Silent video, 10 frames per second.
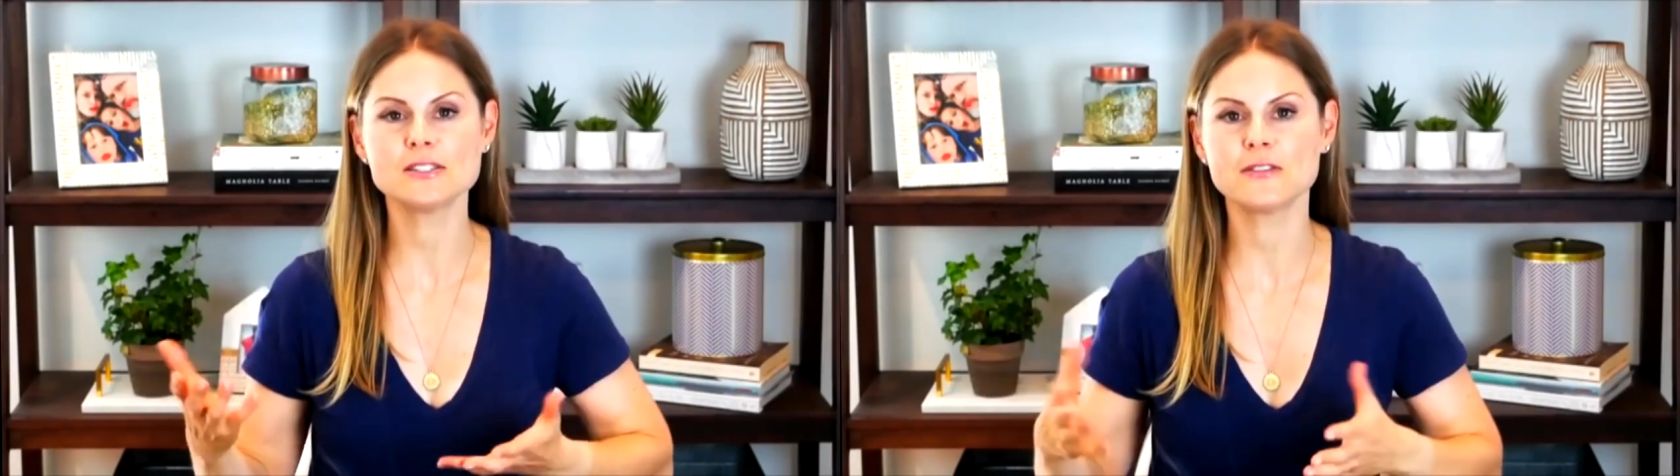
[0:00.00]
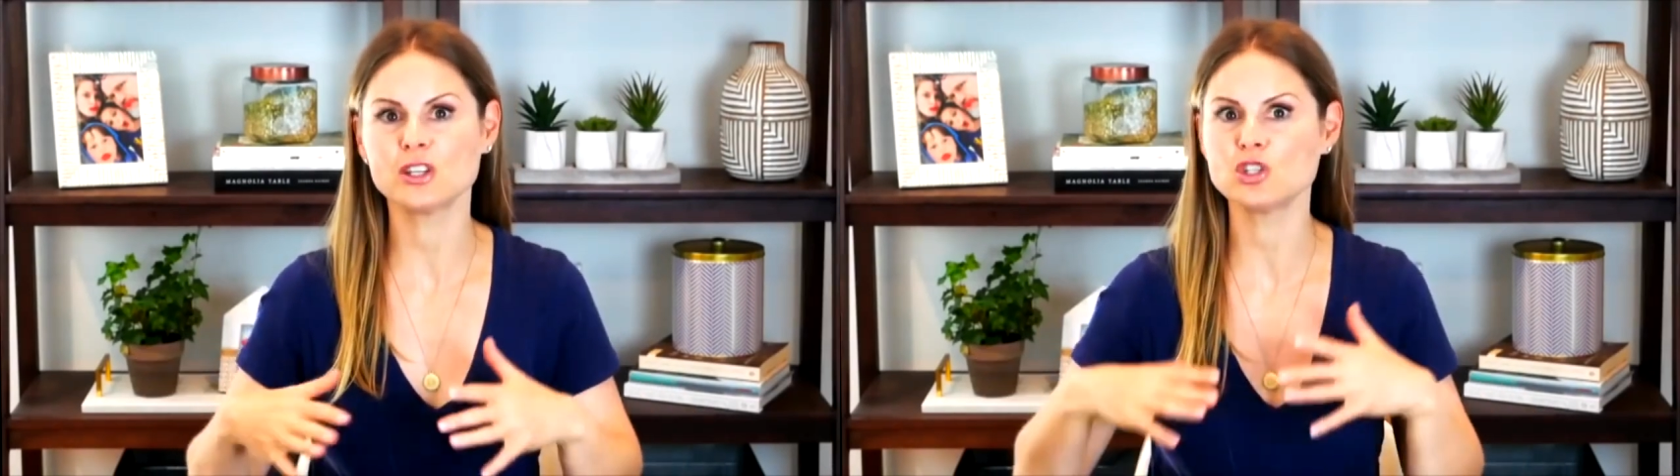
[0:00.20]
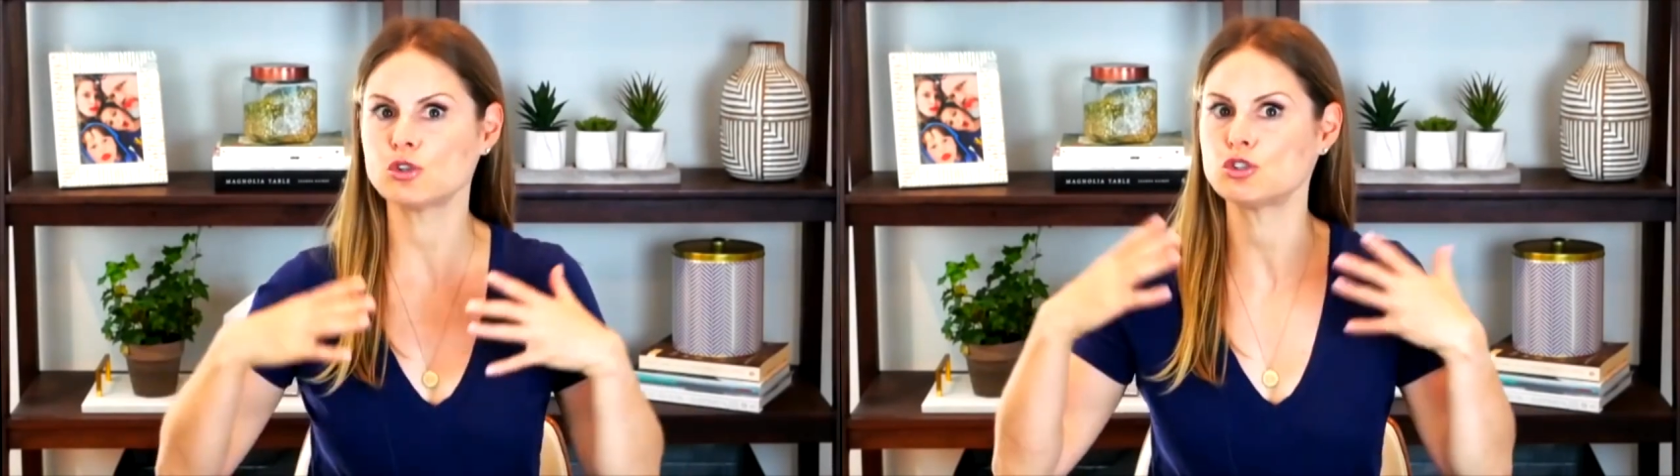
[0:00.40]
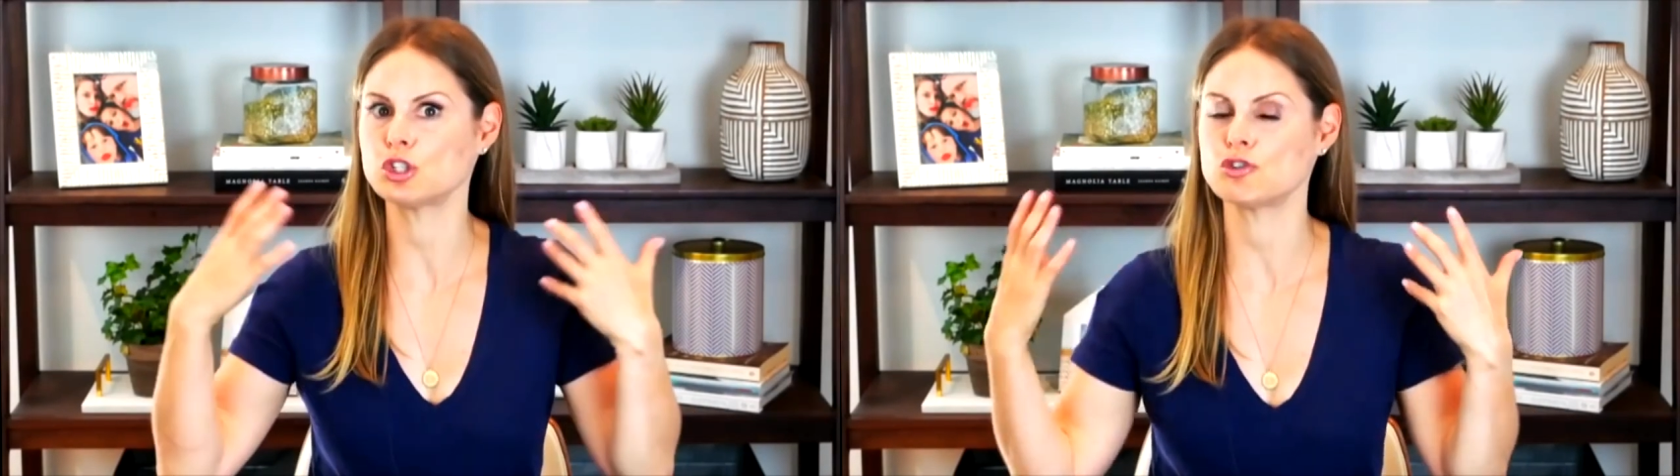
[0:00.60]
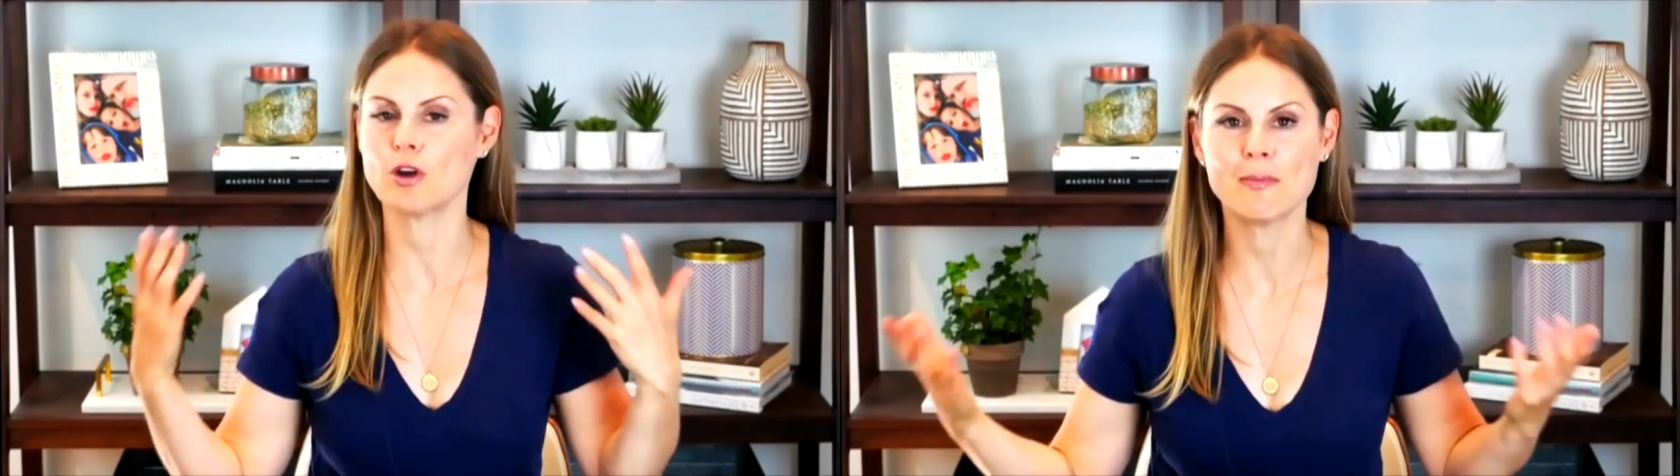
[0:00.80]
Feelings don't
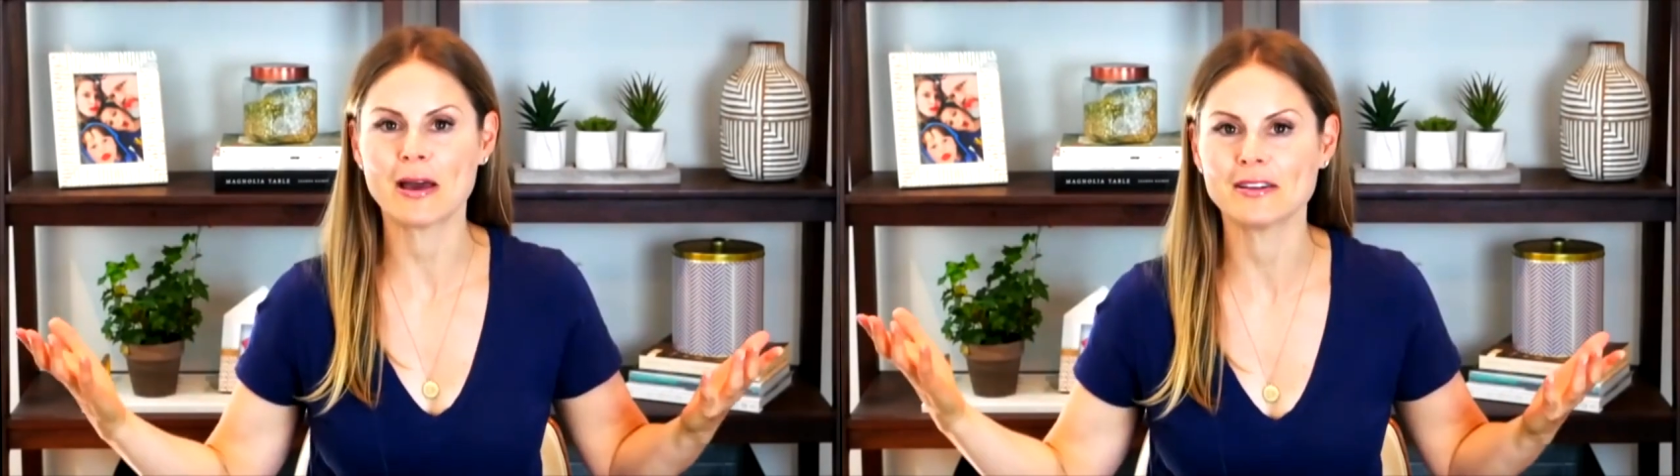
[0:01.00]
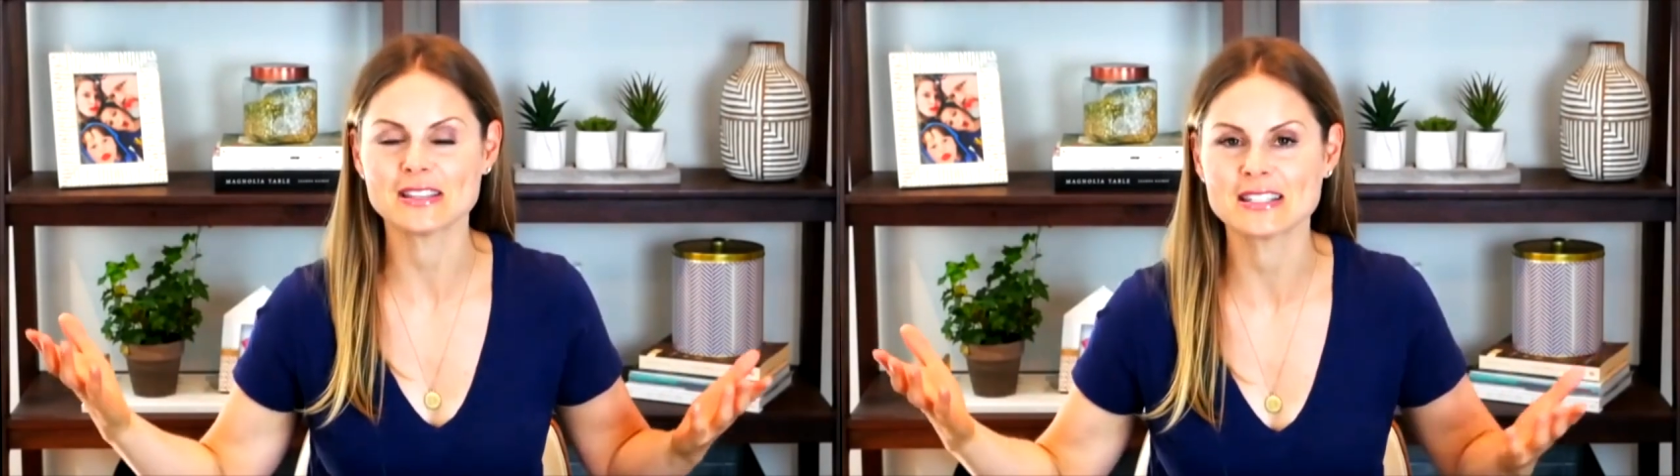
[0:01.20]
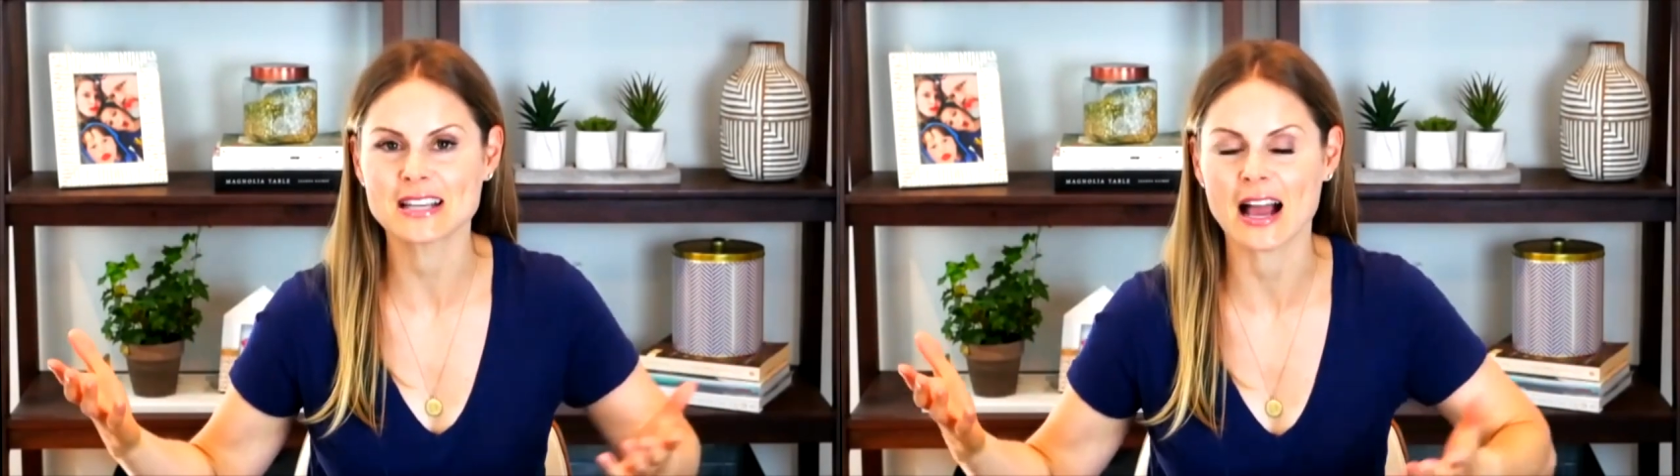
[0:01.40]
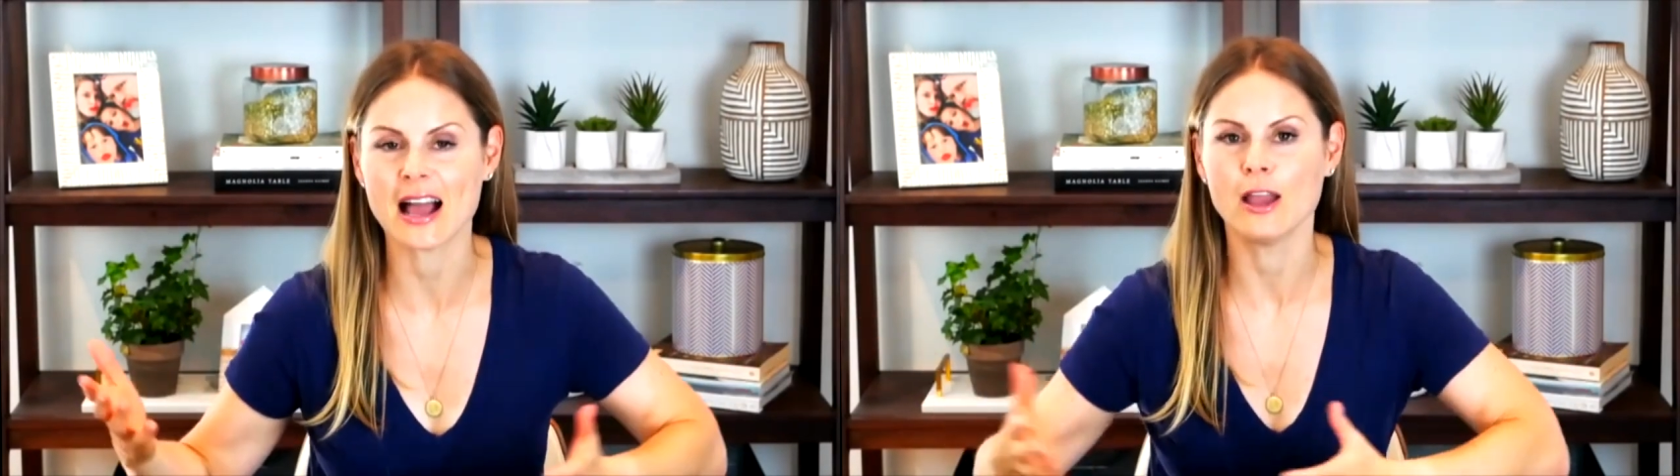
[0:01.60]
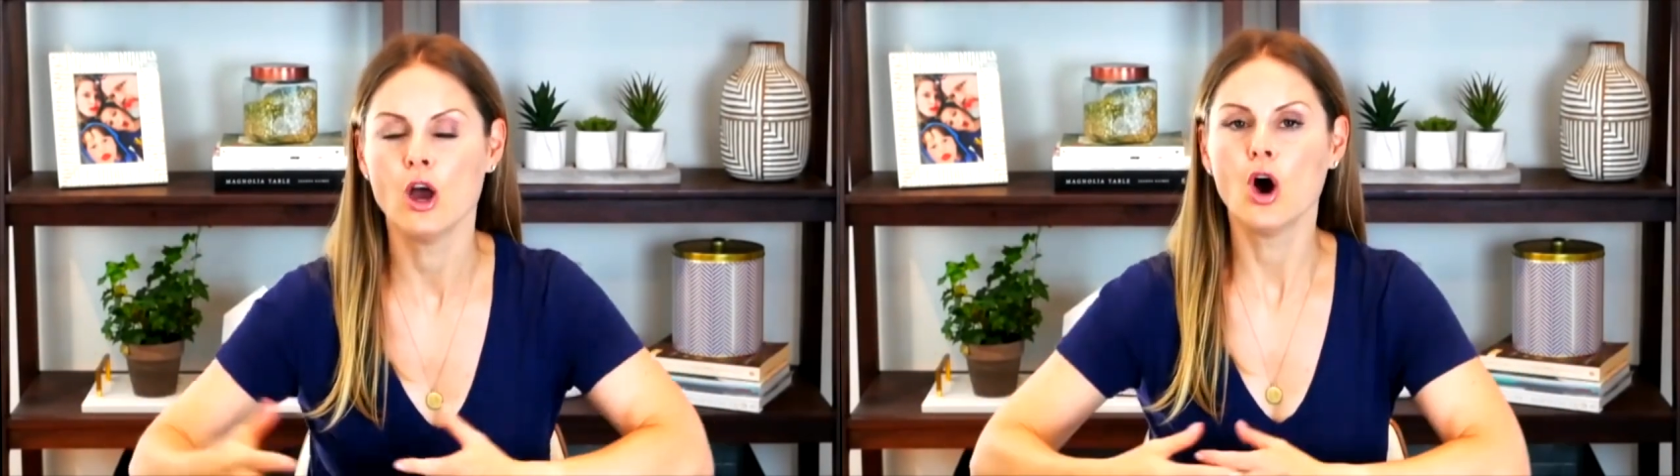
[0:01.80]
just drop out of the sky.